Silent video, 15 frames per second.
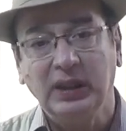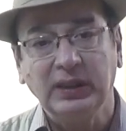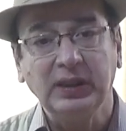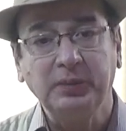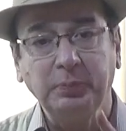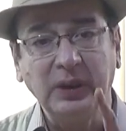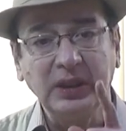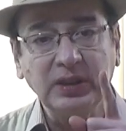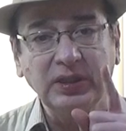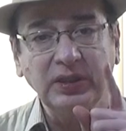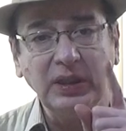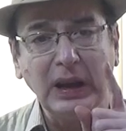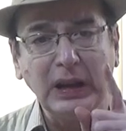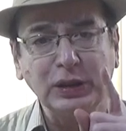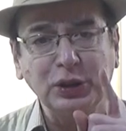this
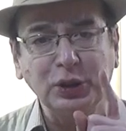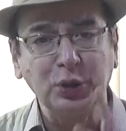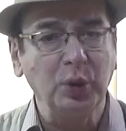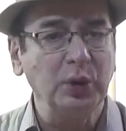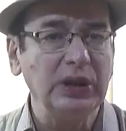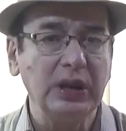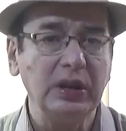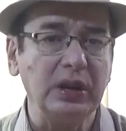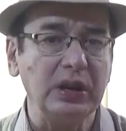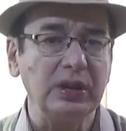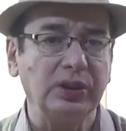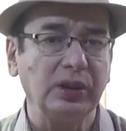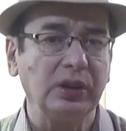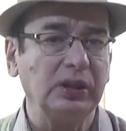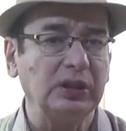person has shown
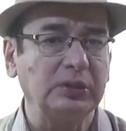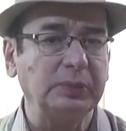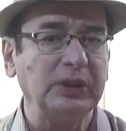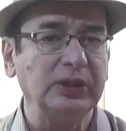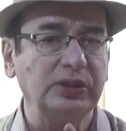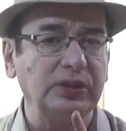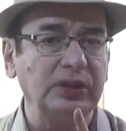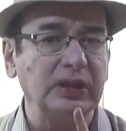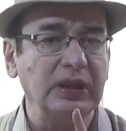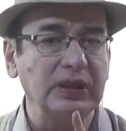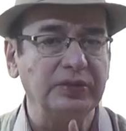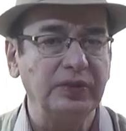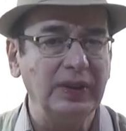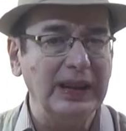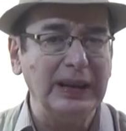intention, this person
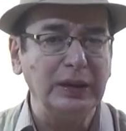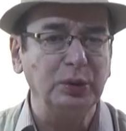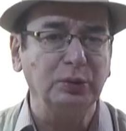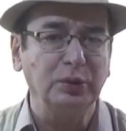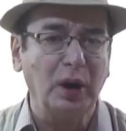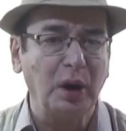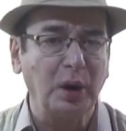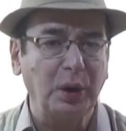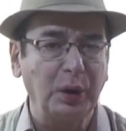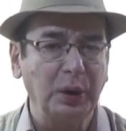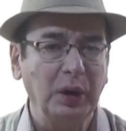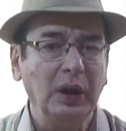is willing to walk.